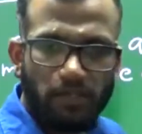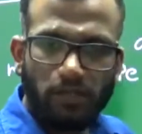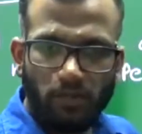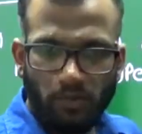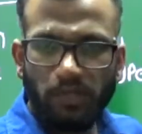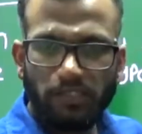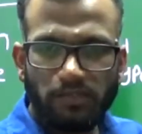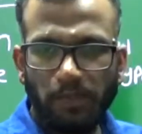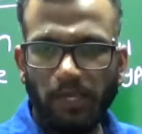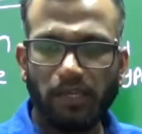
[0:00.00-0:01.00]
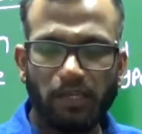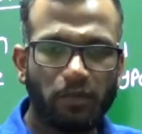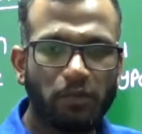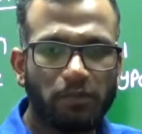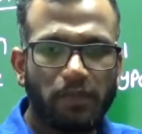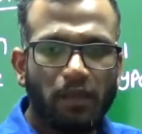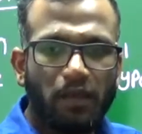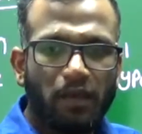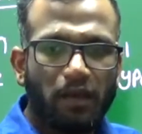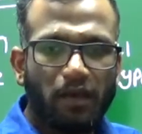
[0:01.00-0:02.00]
to speak you.
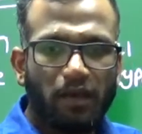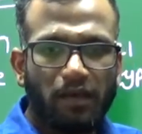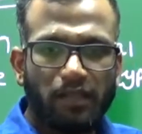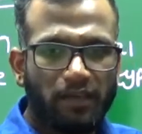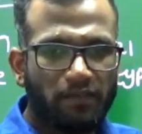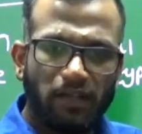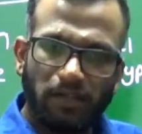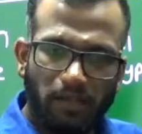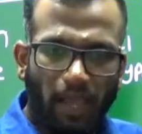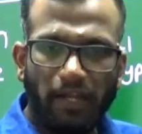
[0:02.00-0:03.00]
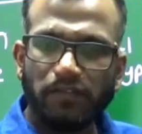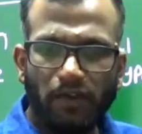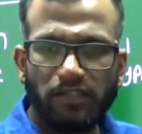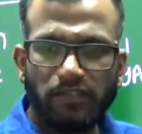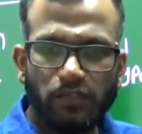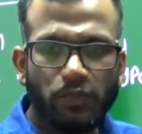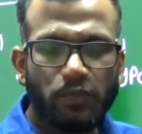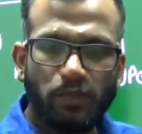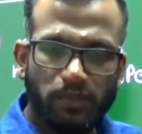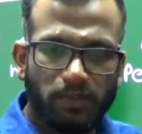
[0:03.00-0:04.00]
They will advise
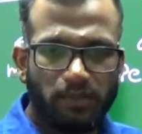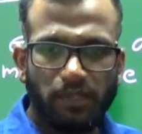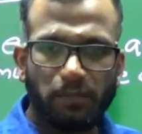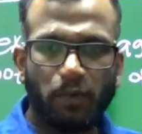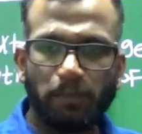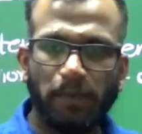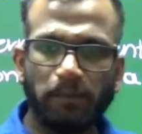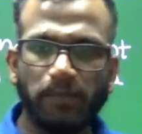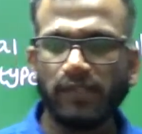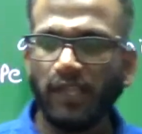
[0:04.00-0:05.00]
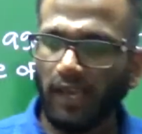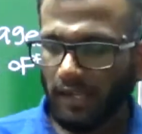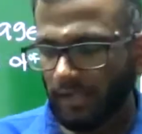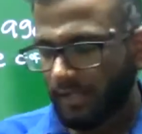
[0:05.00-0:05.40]
you. The problem is they are in